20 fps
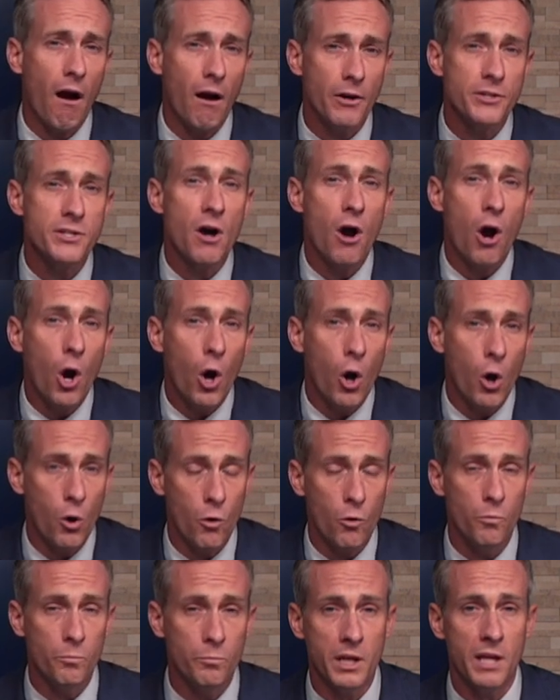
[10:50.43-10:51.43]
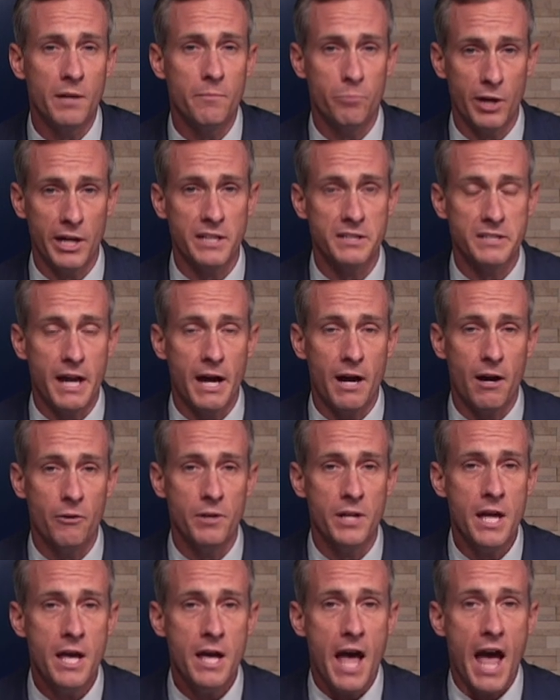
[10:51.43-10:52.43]
heart home can break
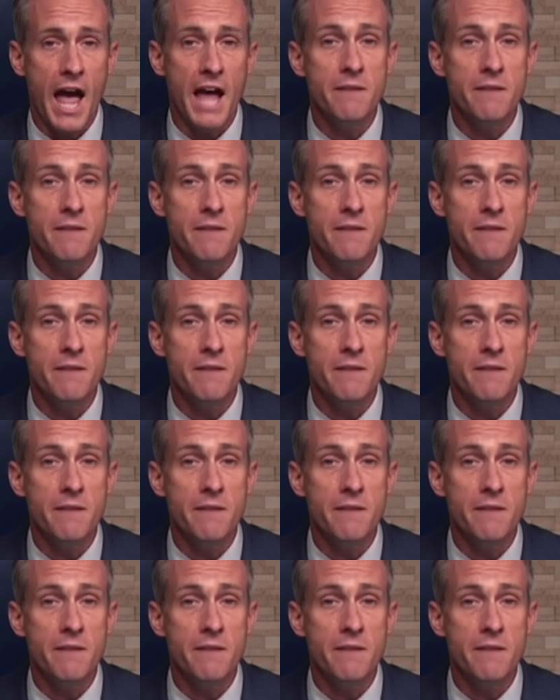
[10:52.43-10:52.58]
down.